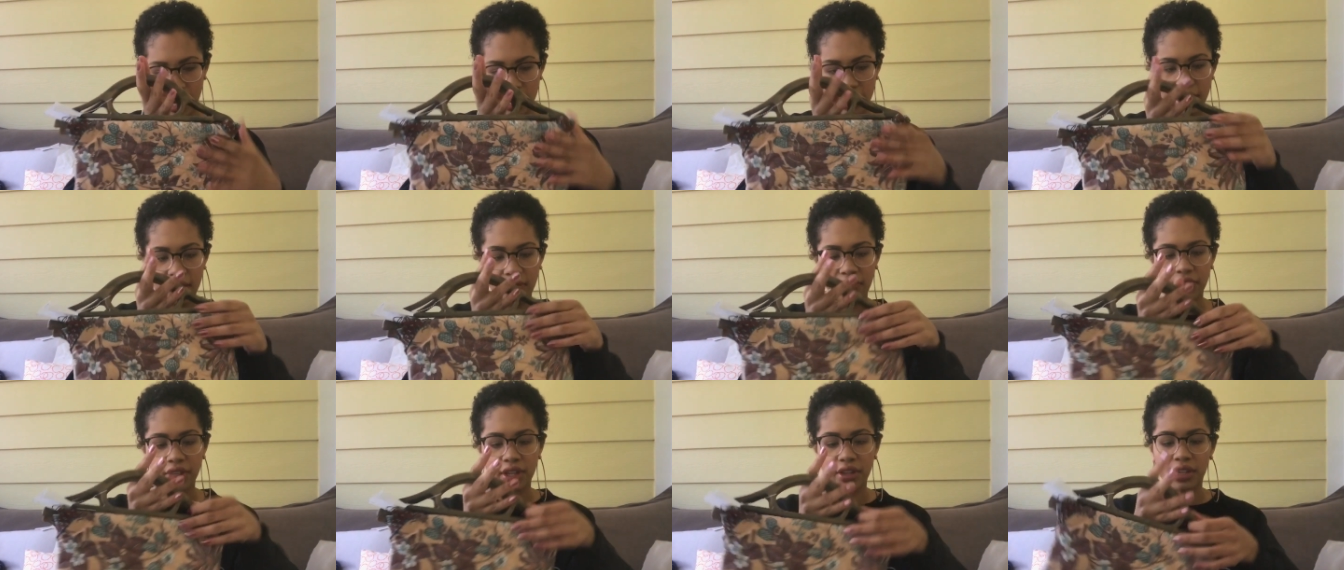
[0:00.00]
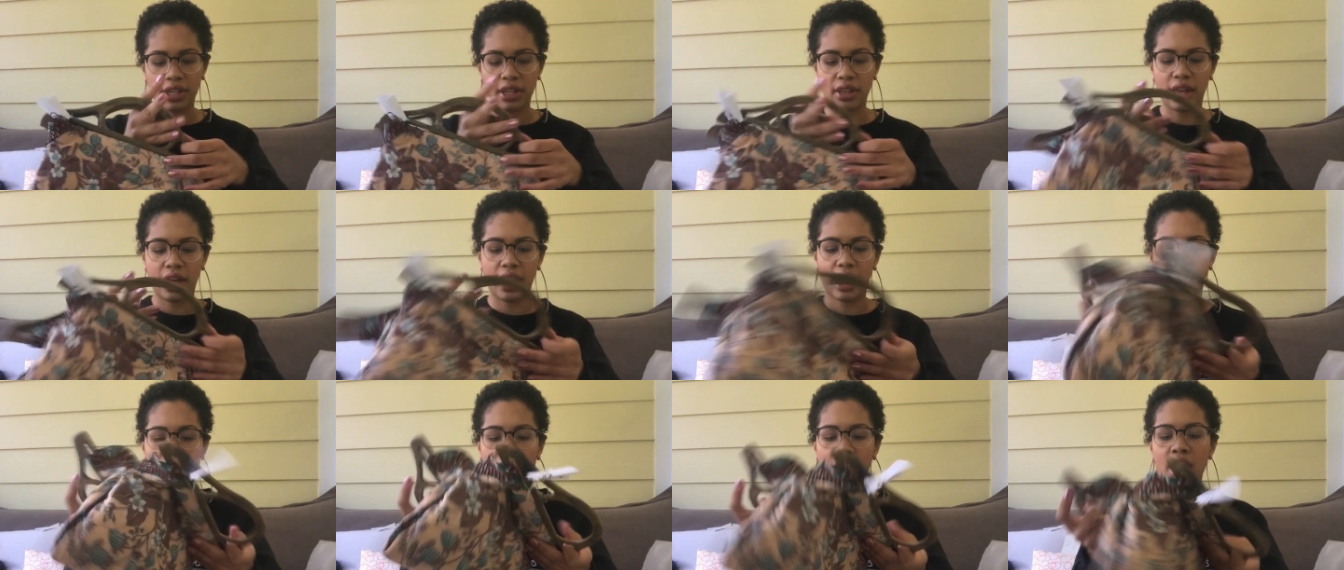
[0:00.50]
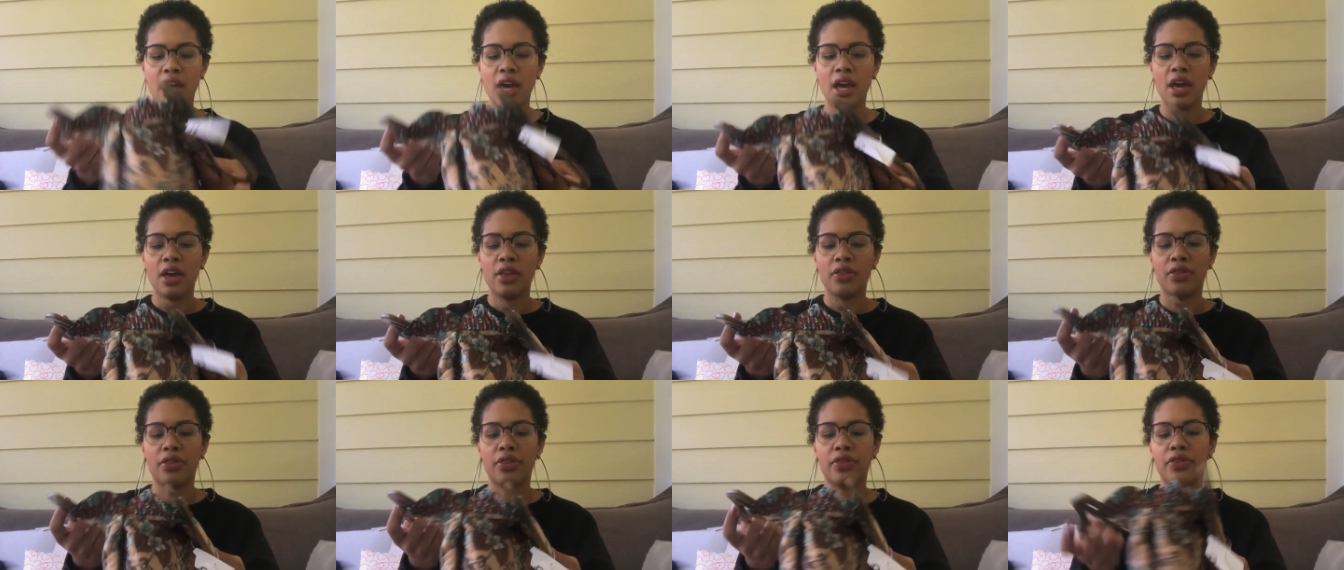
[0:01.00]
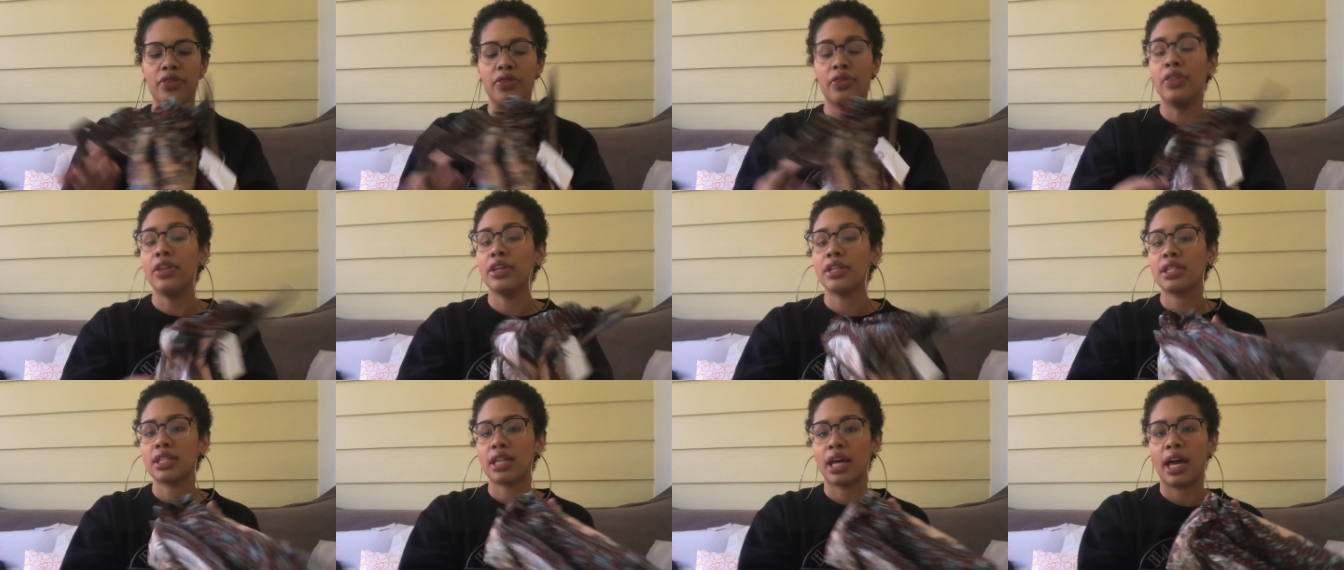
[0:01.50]
I definitely like
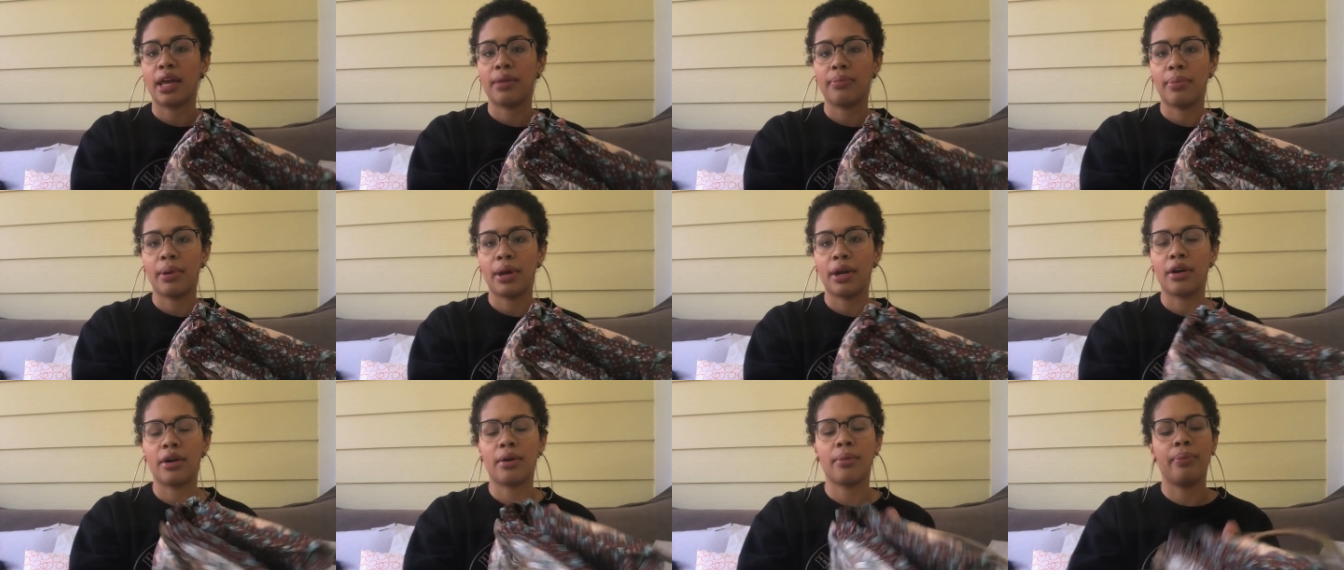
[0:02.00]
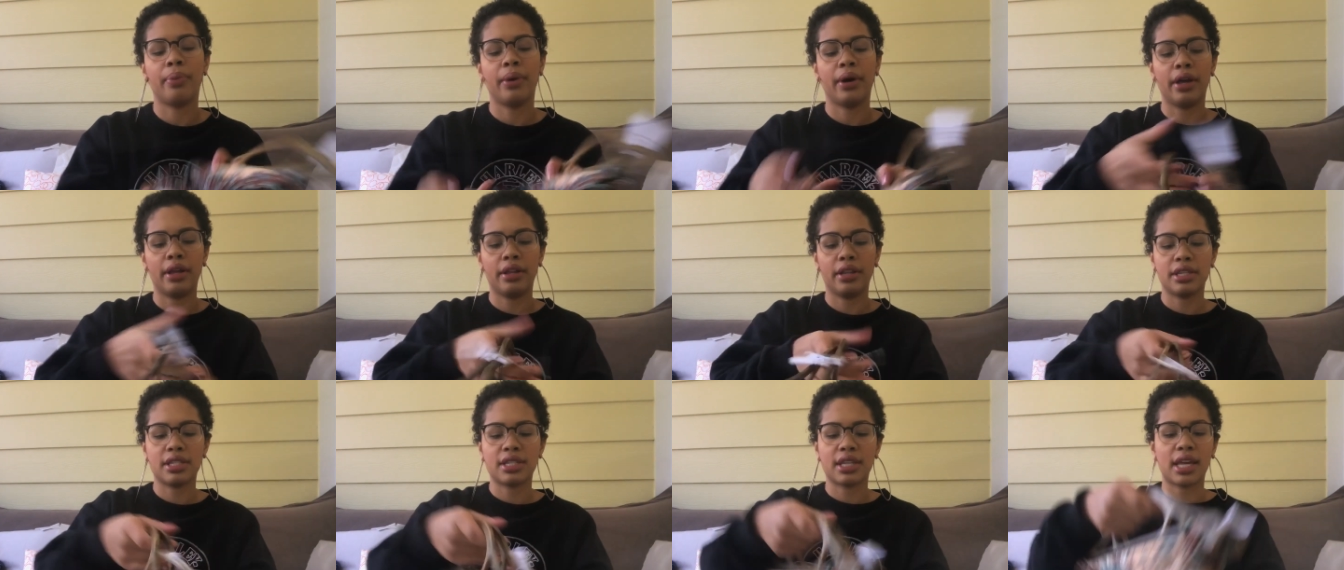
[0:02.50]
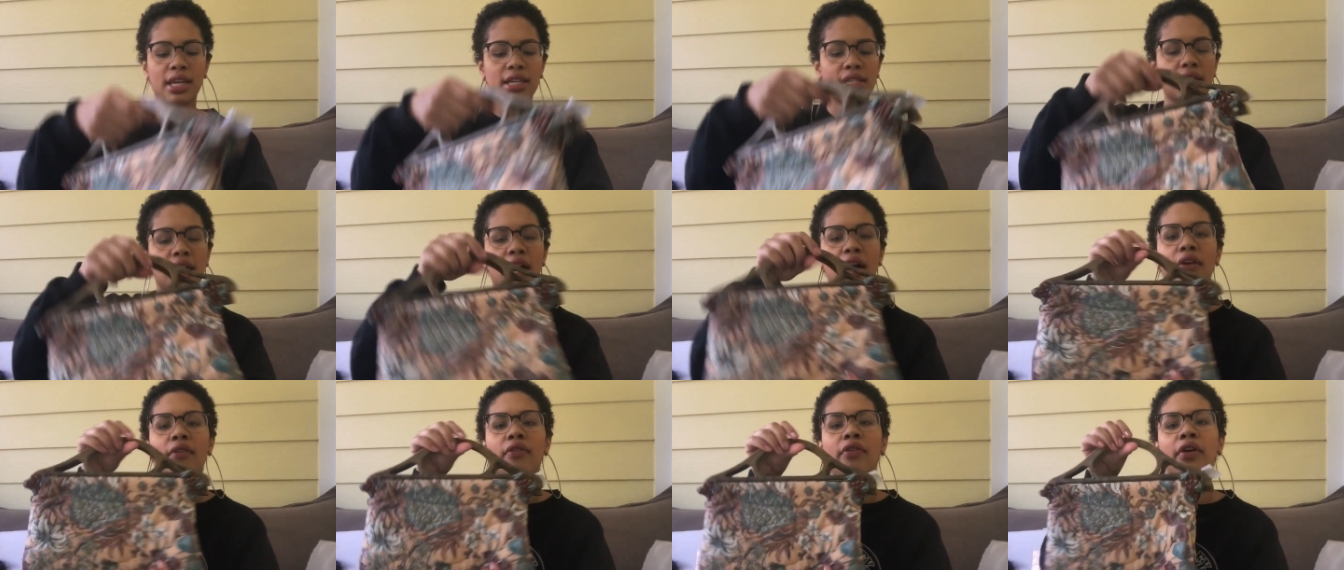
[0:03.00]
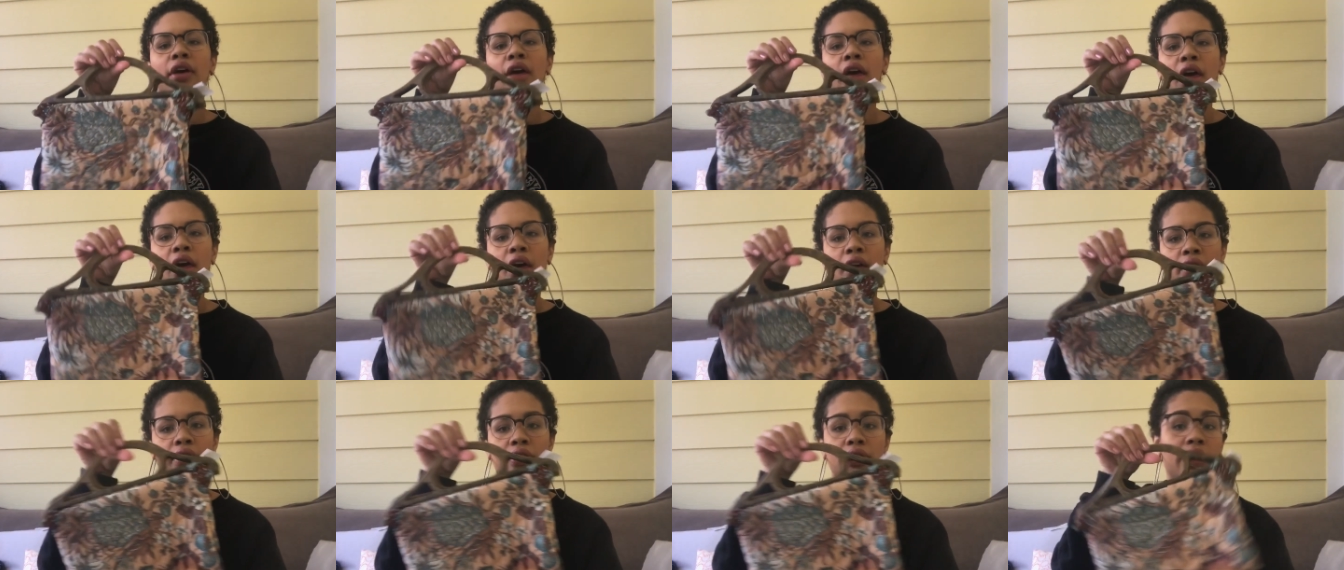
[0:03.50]
this side better, but it's nice to have
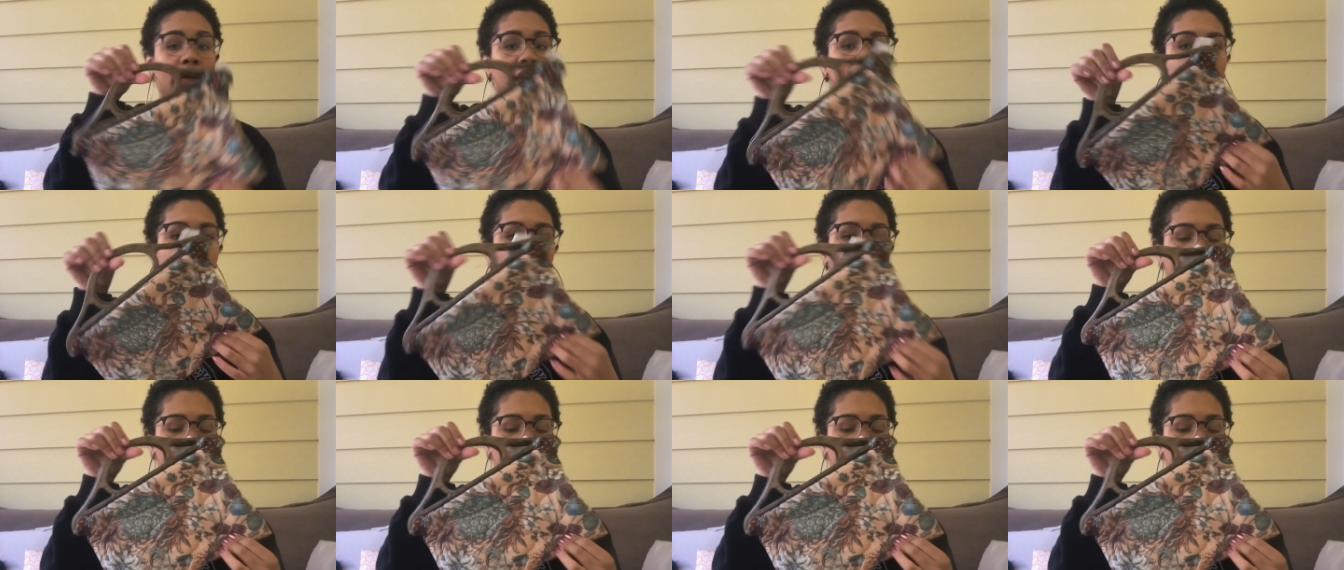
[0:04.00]
that